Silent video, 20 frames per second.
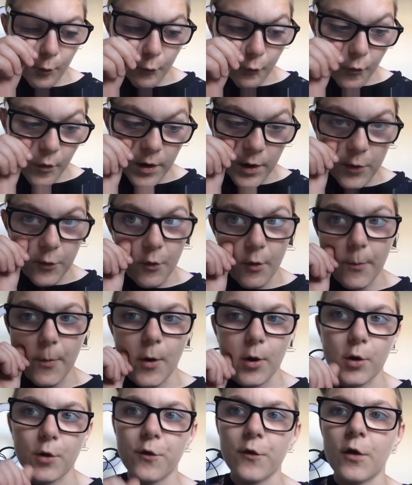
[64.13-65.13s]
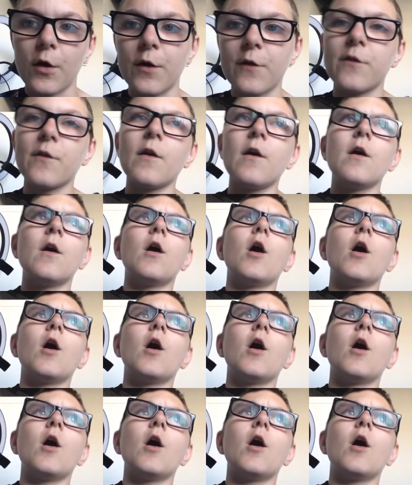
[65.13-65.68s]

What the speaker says: I really do apologize